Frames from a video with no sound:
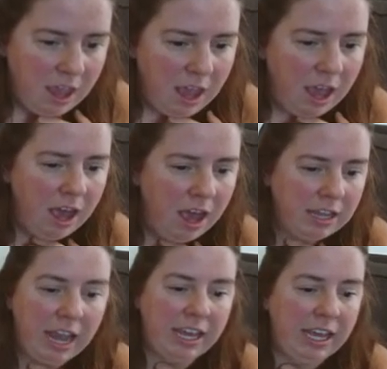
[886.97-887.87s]
uh,
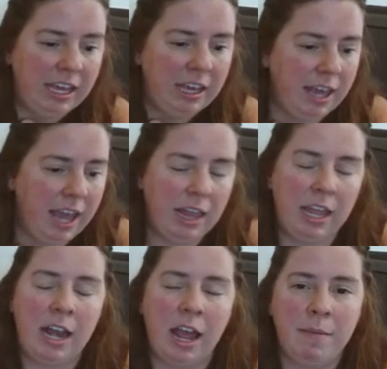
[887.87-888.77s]
yeah,
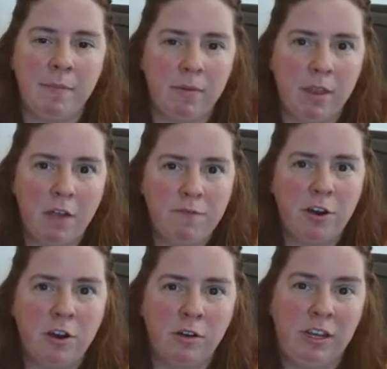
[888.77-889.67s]
Caitlin, I'm
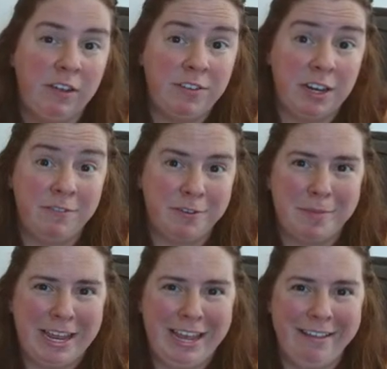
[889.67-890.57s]
for gifting for
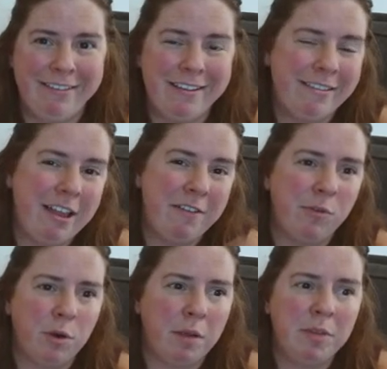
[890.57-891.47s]
my kids and stuff
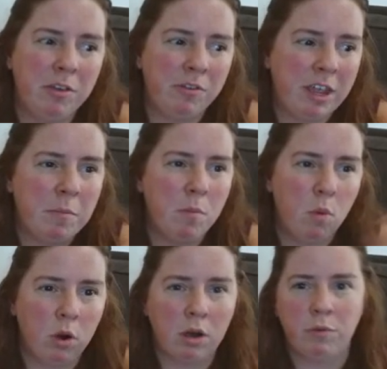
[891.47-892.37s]
where I'm using
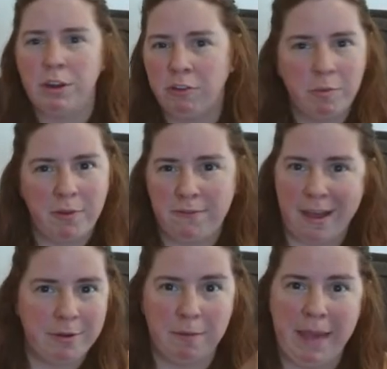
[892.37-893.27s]
more reusable
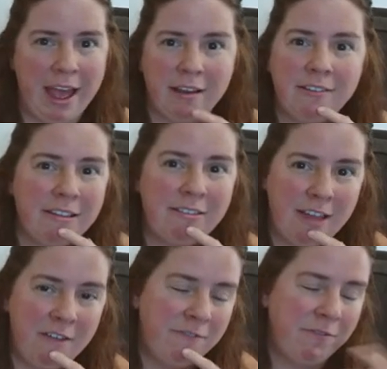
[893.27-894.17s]
fabric bags and
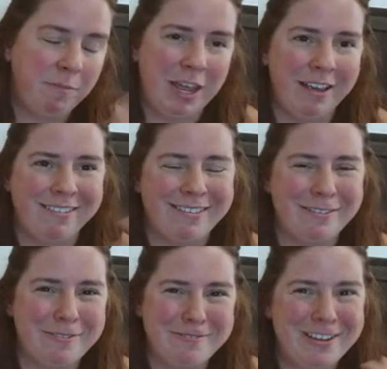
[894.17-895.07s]
stuff because,
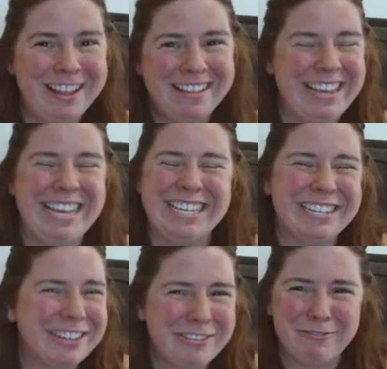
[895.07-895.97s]
well, it's
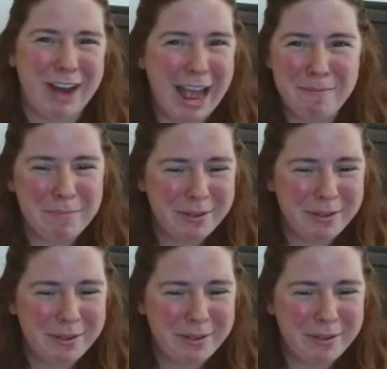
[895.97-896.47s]
easier to wrap.